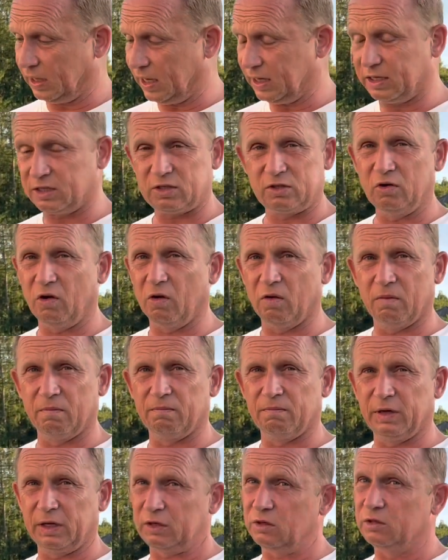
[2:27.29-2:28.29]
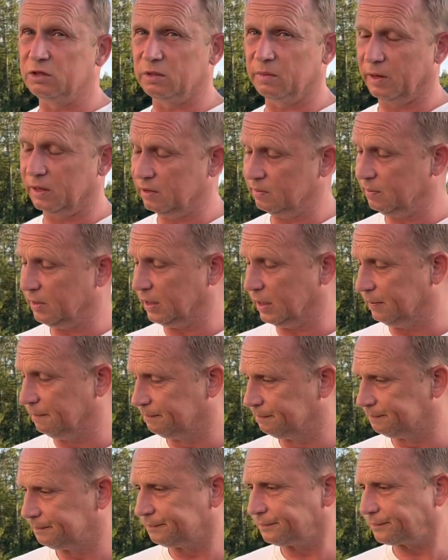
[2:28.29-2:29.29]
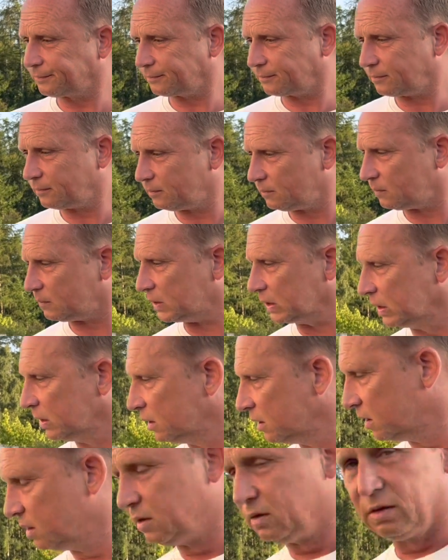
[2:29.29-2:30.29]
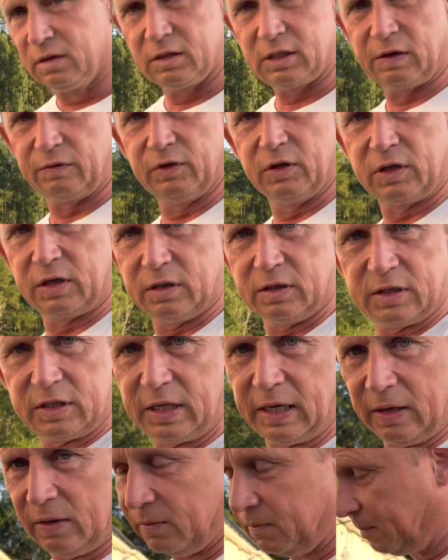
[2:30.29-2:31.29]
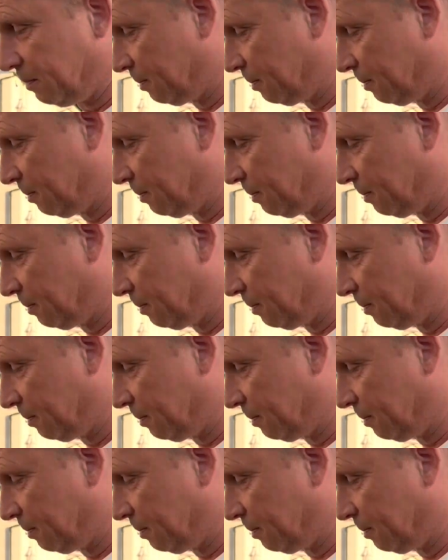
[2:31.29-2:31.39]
and it's not a huge amount of money. Let's have a look at the sail.